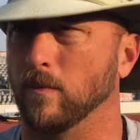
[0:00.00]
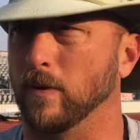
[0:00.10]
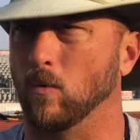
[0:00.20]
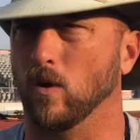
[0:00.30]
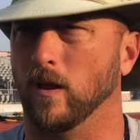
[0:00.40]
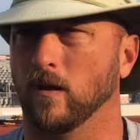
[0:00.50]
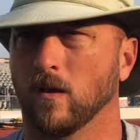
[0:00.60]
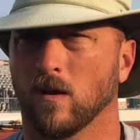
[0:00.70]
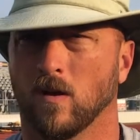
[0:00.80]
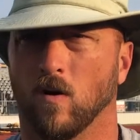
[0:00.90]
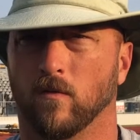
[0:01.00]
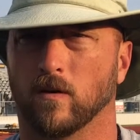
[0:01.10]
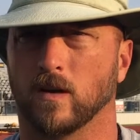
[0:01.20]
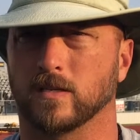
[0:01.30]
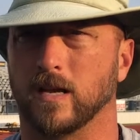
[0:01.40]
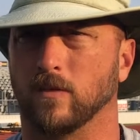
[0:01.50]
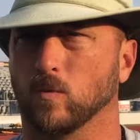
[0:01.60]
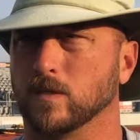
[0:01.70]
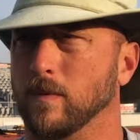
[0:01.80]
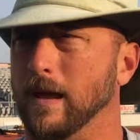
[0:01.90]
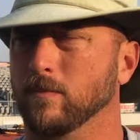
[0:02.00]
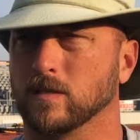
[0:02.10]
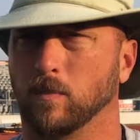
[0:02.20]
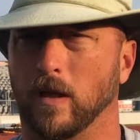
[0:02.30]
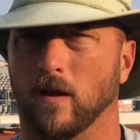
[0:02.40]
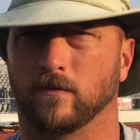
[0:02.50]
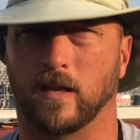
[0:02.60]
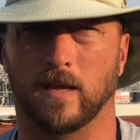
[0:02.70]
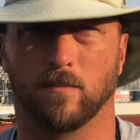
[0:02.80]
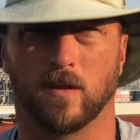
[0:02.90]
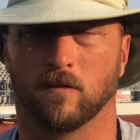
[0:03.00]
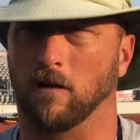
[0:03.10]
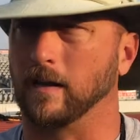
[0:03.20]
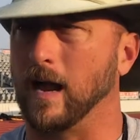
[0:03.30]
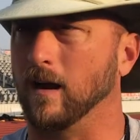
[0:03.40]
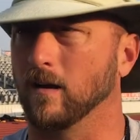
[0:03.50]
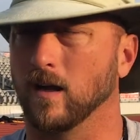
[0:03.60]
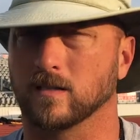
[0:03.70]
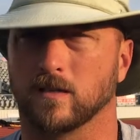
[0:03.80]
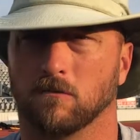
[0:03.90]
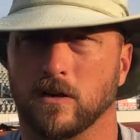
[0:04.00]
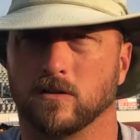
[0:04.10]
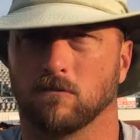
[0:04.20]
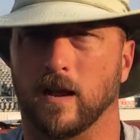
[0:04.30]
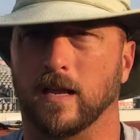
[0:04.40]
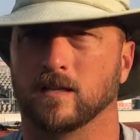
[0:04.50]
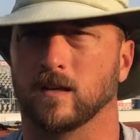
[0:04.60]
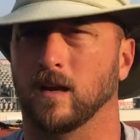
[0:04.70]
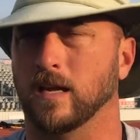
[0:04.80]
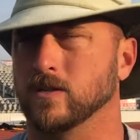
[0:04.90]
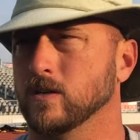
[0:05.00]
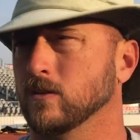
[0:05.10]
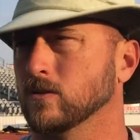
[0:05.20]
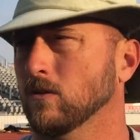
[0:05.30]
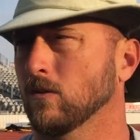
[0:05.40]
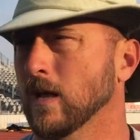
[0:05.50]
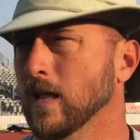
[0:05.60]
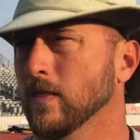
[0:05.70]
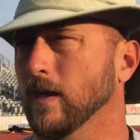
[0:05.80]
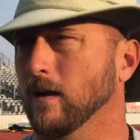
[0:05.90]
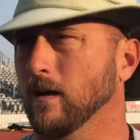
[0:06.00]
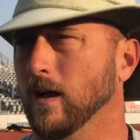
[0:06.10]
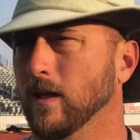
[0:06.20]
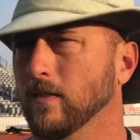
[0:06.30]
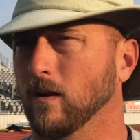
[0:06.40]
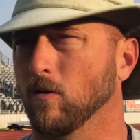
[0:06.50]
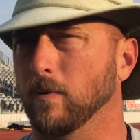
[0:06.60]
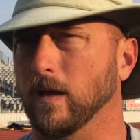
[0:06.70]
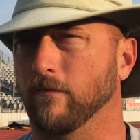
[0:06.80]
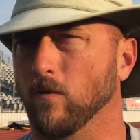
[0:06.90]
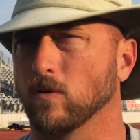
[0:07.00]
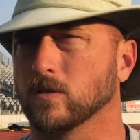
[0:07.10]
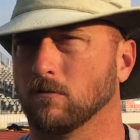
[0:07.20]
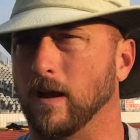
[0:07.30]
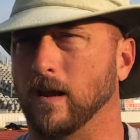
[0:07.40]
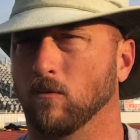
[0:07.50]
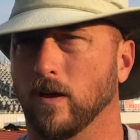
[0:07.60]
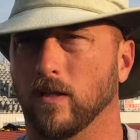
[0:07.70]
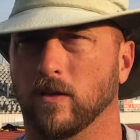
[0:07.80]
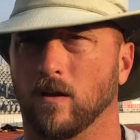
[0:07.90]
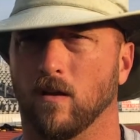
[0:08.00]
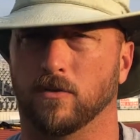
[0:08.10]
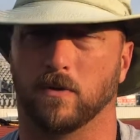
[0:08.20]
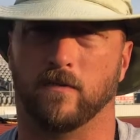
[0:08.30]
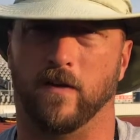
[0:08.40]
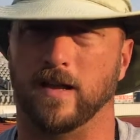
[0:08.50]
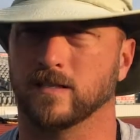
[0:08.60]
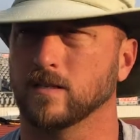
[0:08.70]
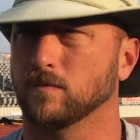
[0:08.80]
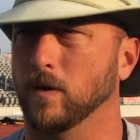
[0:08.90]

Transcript: Had a big win over Southwest Baptist, a playoff team ranked higher than us in the regional rankings there last year. So they're going to be a force to reckon with in all three phases.